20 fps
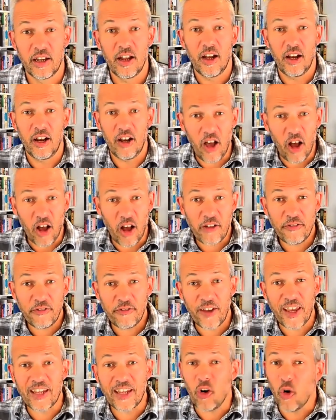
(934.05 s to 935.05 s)
Life
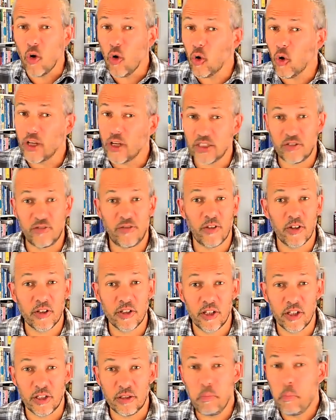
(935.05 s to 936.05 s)
in all its
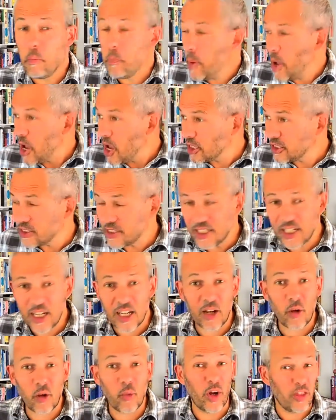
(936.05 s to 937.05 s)
fullness,
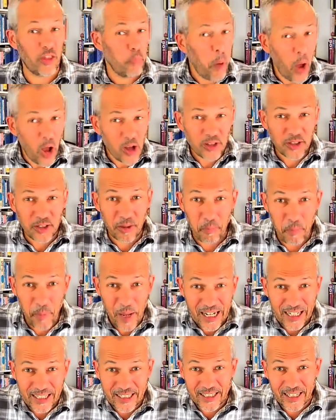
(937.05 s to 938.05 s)
bursting with
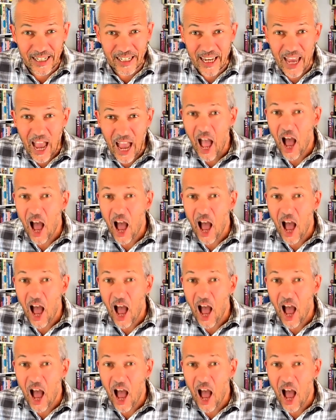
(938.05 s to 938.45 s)
possibility,